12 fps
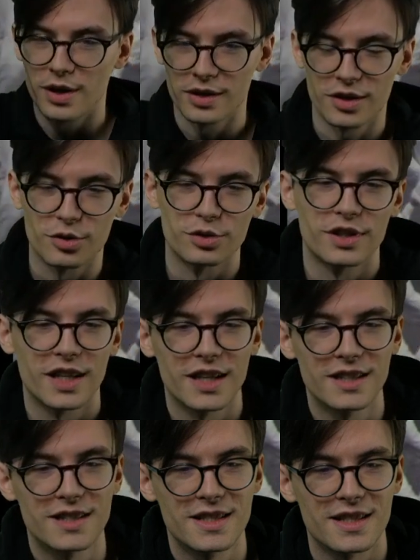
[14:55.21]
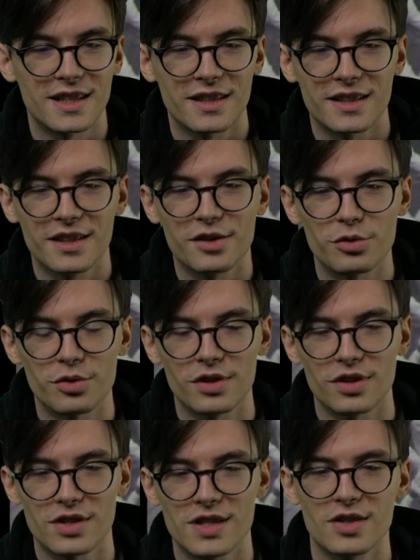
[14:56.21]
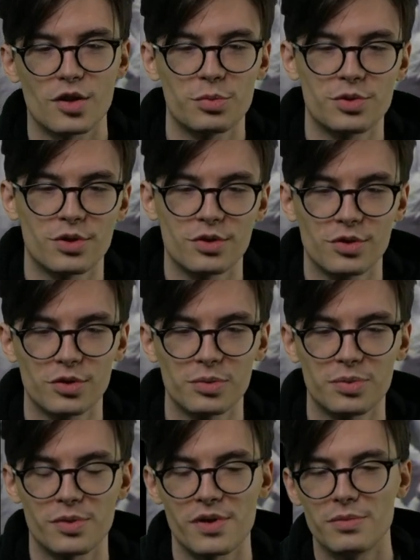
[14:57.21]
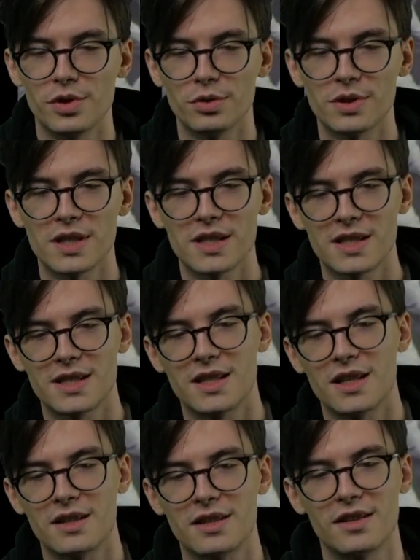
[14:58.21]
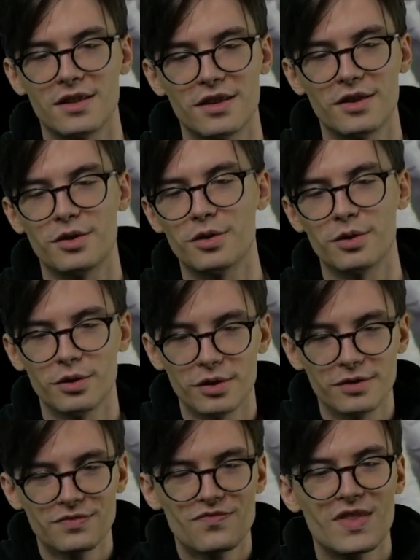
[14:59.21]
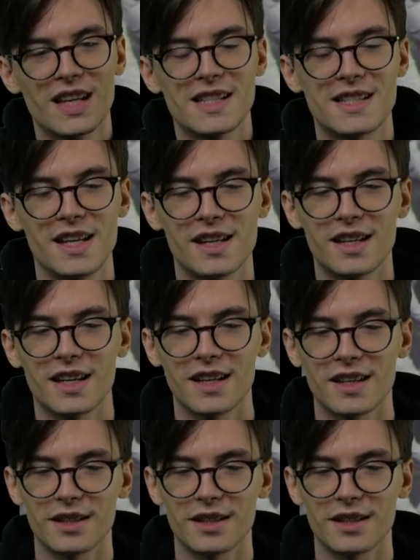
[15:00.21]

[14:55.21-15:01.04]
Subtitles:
contains a curious sculptural group with muses that are all singing and